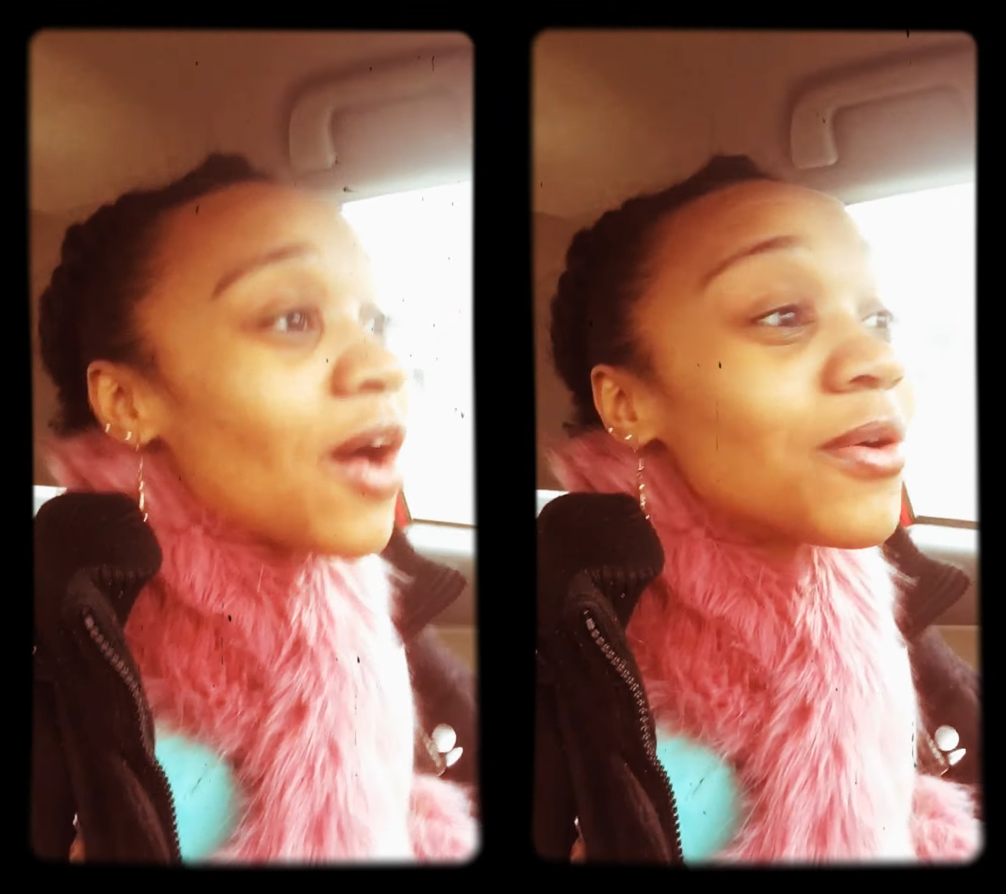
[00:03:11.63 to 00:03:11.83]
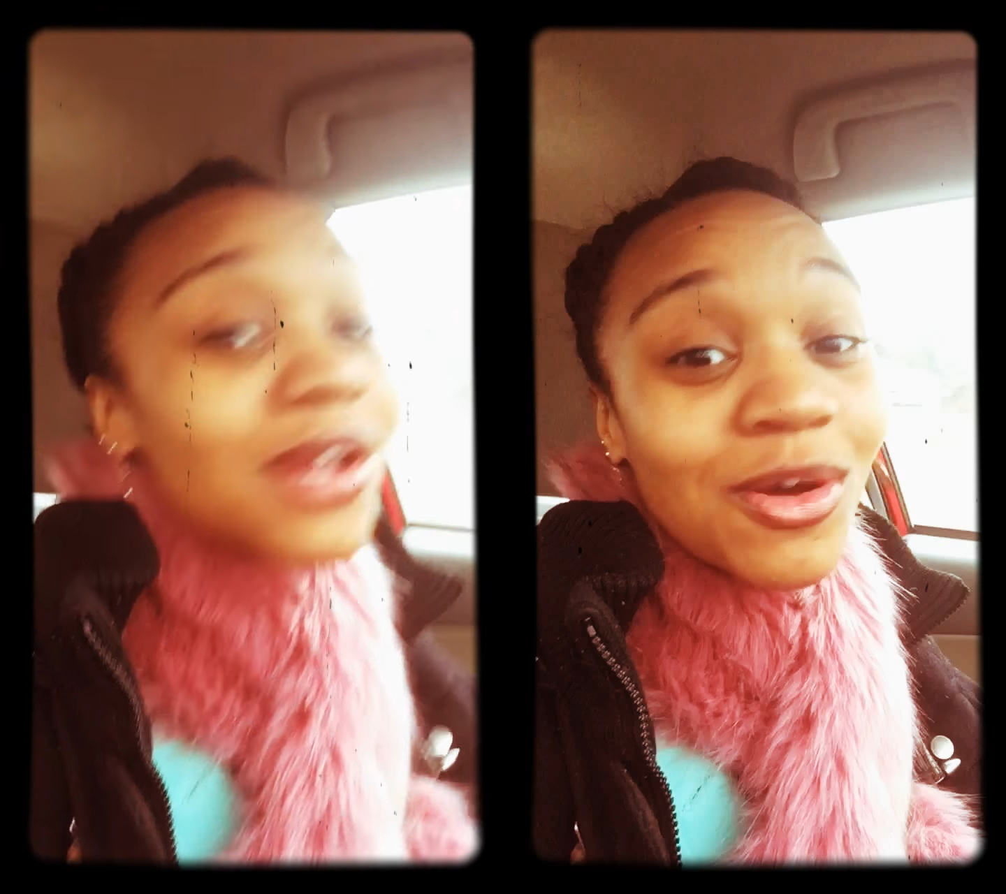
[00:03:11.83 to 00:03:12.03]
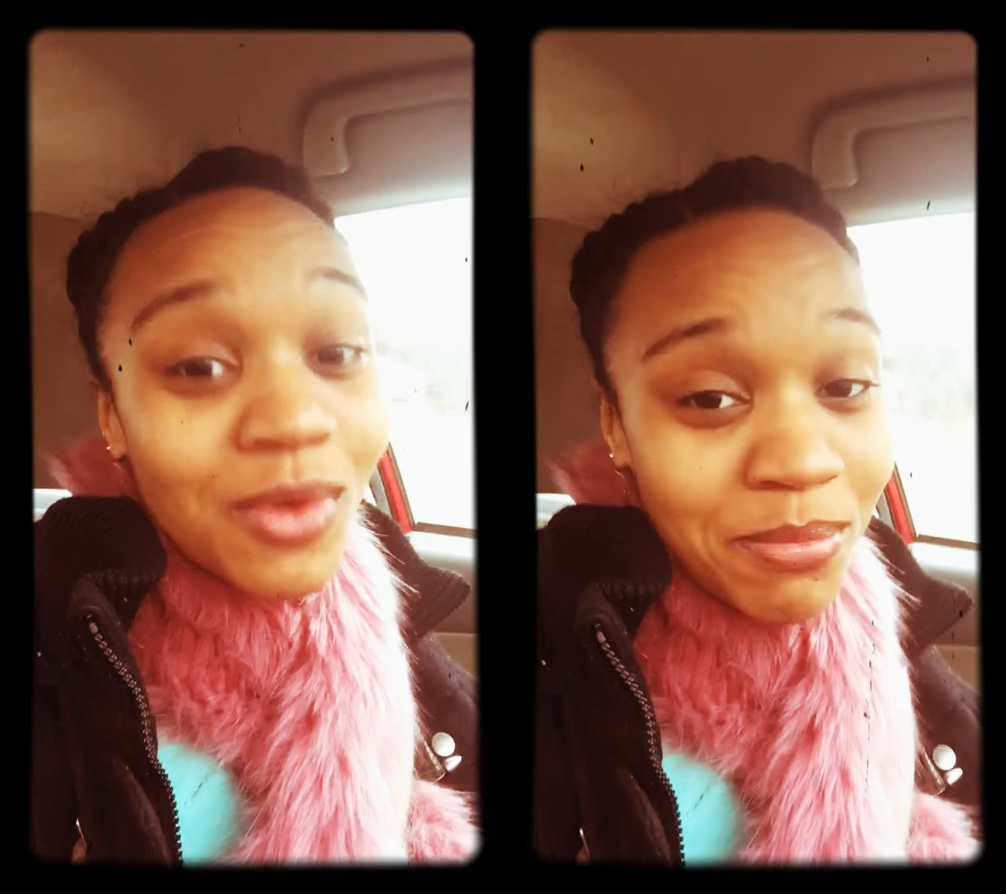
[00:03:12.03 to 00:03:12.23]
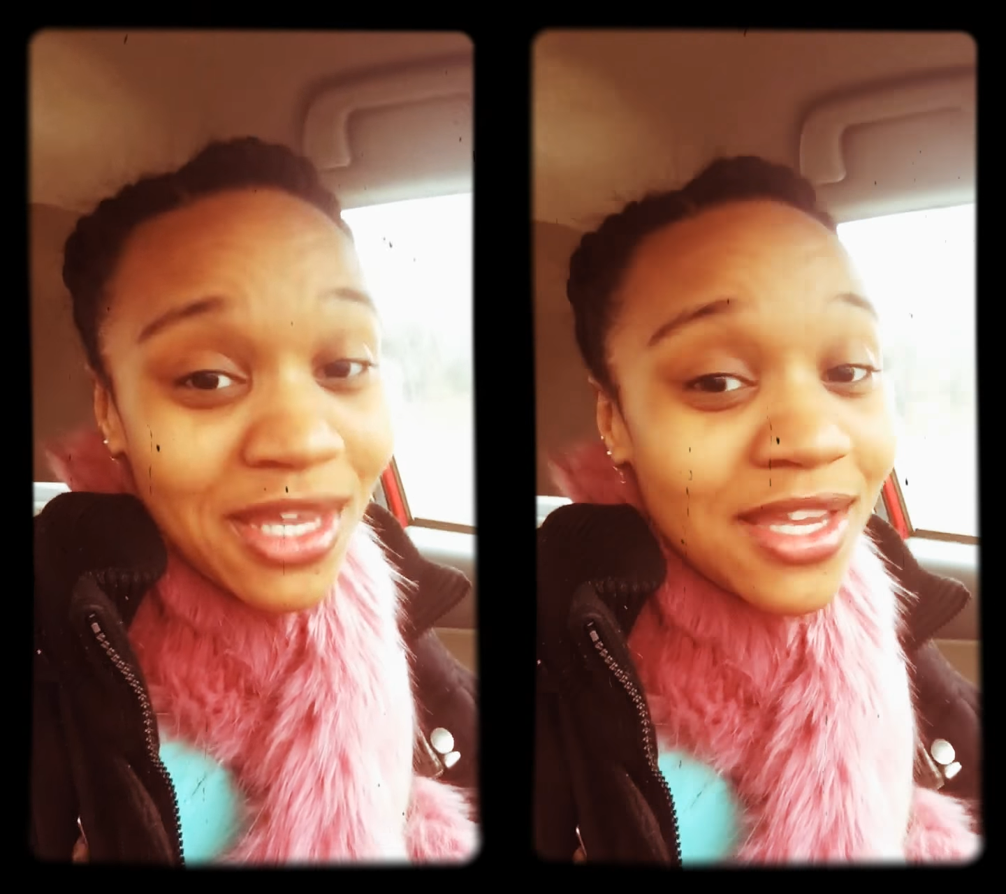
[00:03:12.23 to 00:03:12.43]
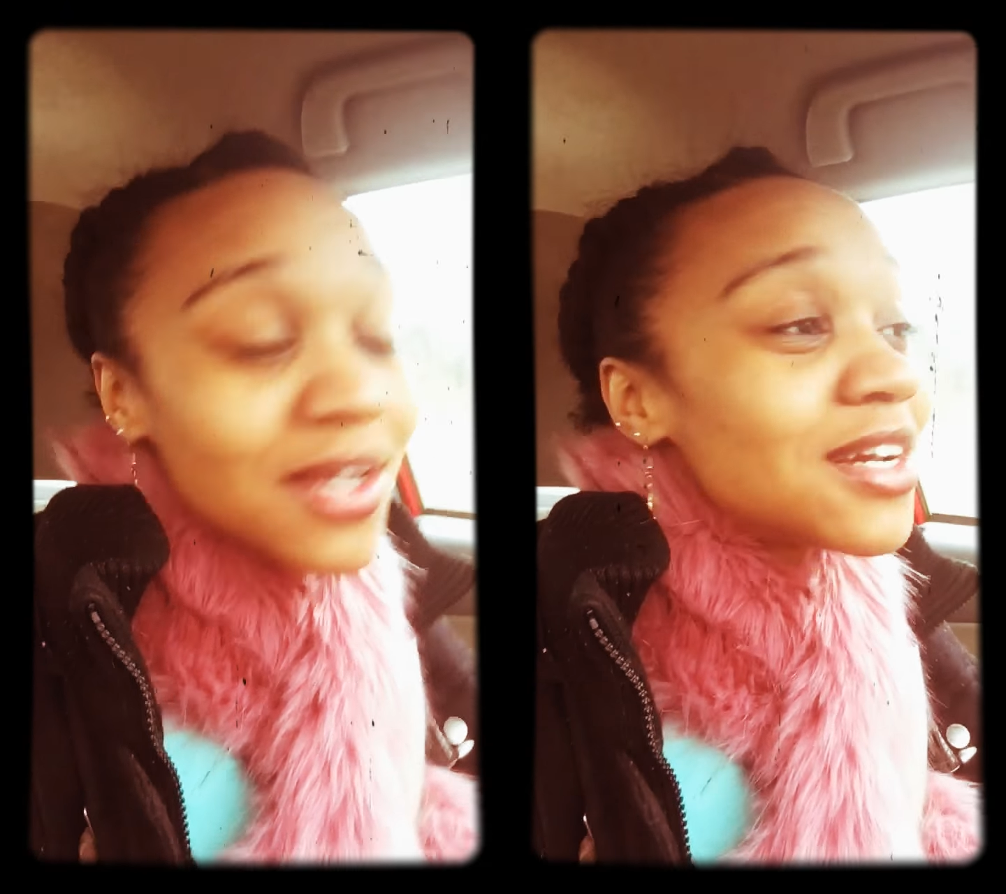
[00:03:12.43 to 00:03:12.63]
hold on with
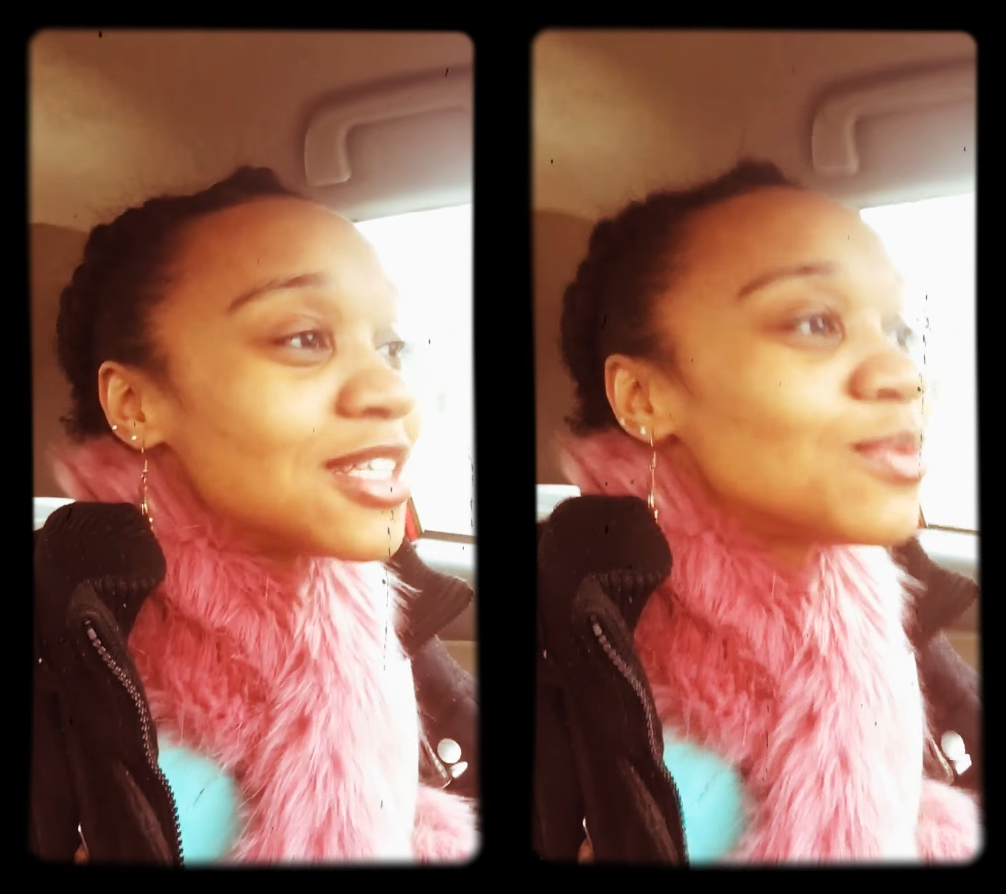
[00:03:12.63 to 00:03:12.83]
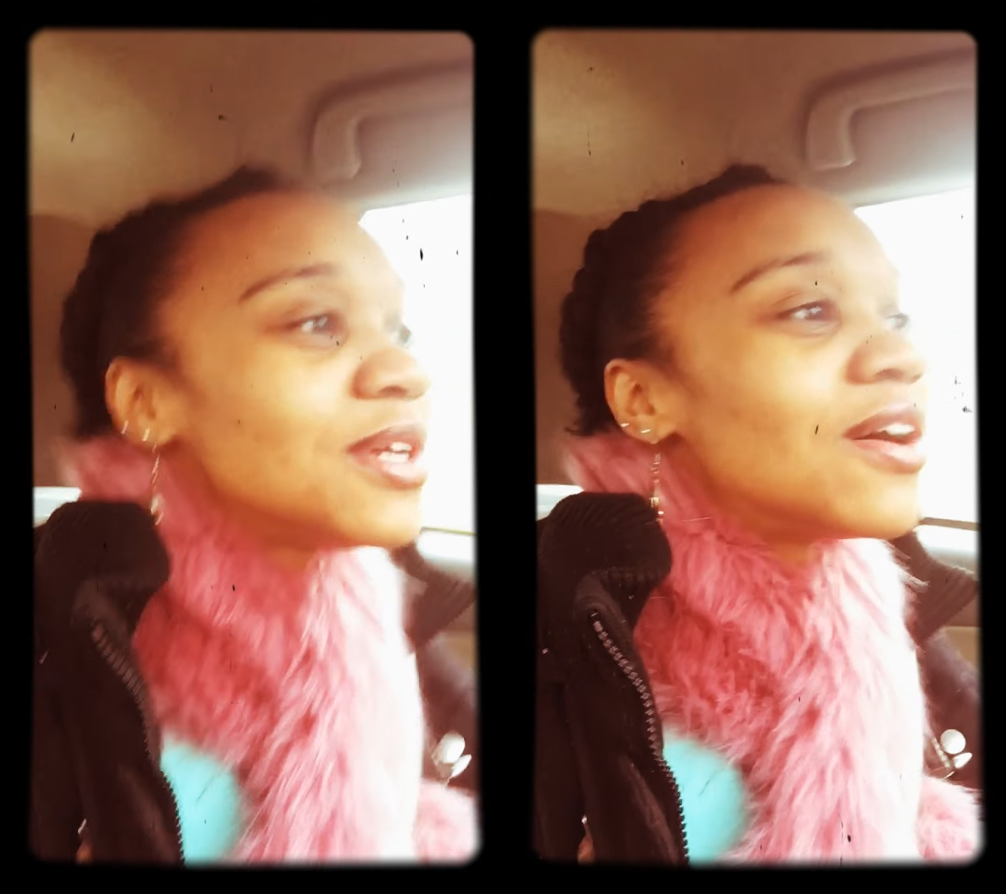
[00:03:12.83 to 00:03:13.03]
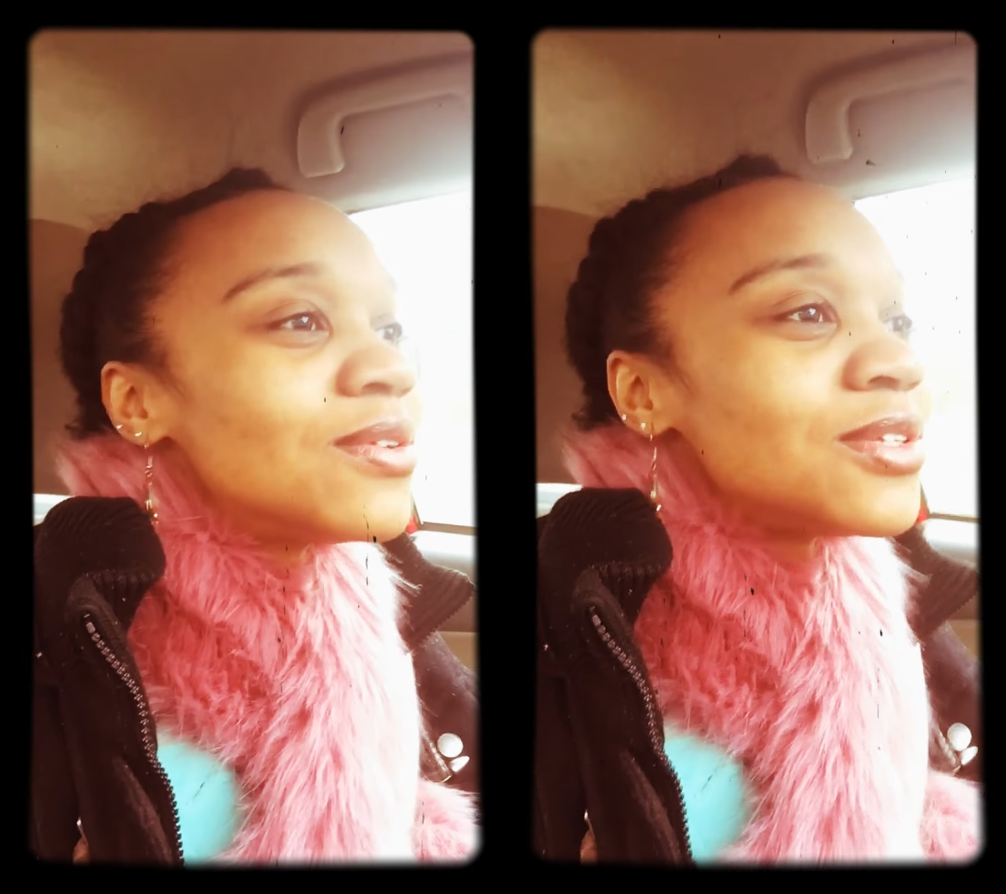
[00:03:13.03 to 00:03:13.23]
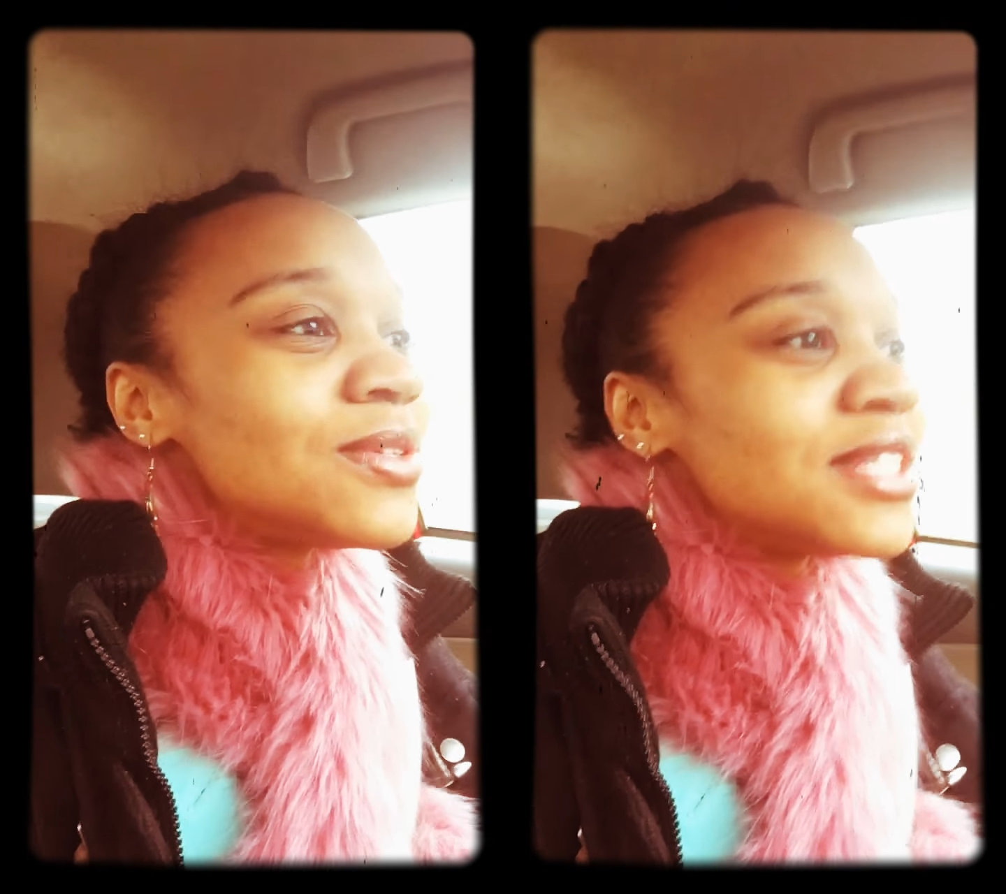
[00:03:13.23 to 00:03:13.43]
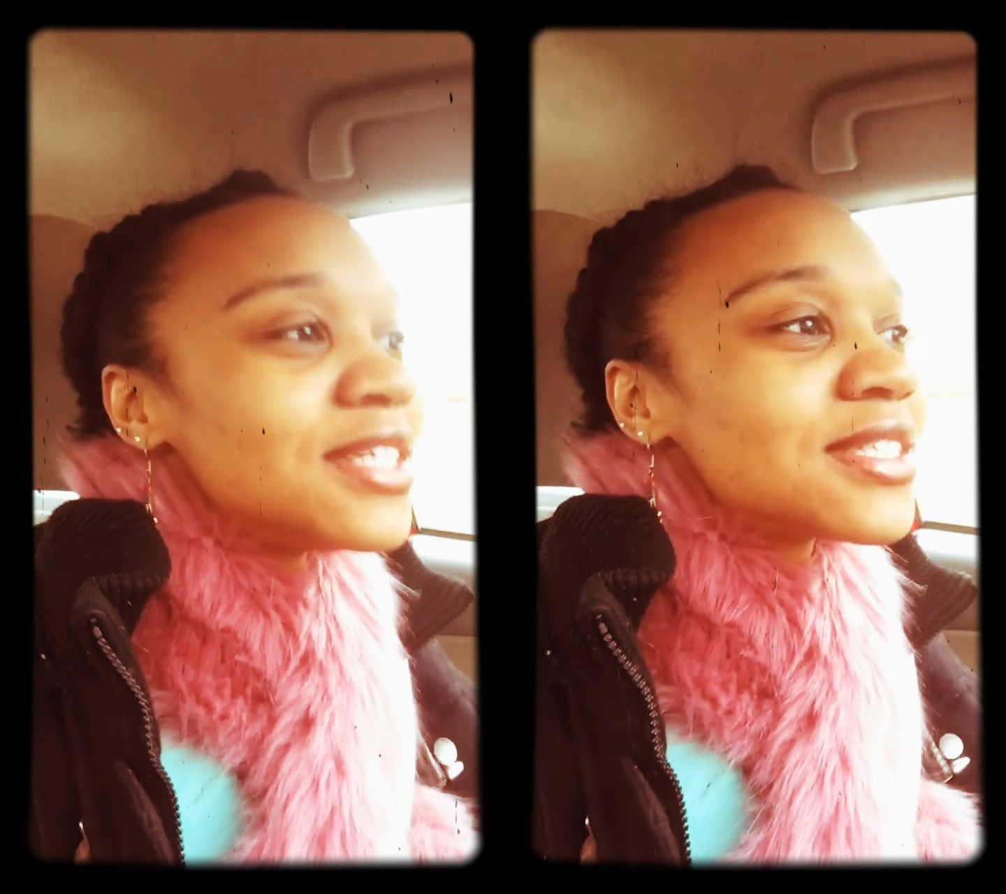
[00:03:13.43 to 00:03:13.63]
me because we gonna
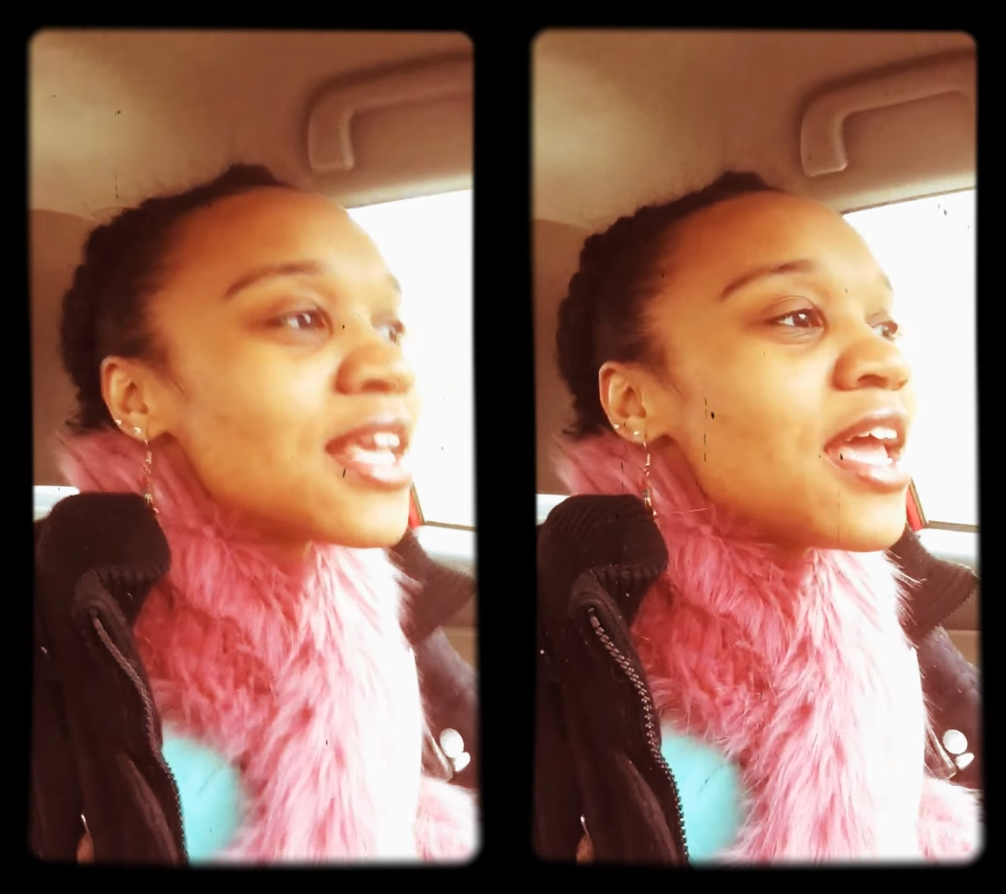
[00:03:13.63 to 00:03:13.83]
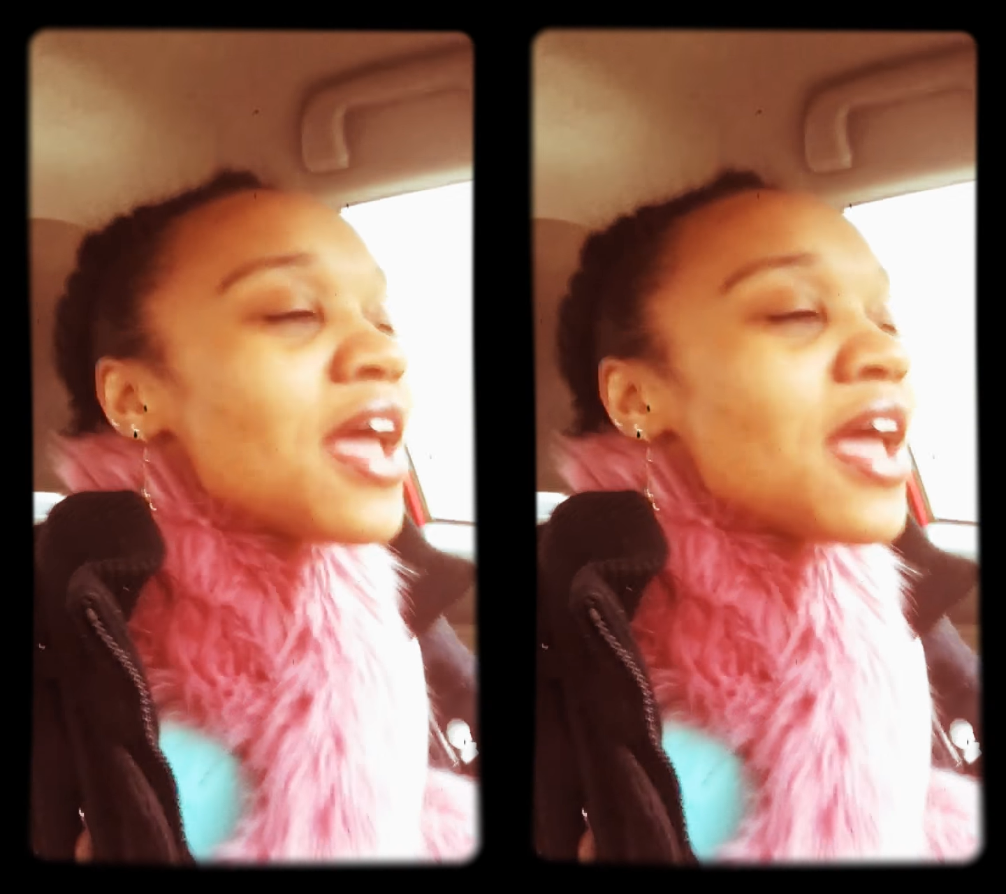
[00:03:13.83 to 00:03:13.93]
do this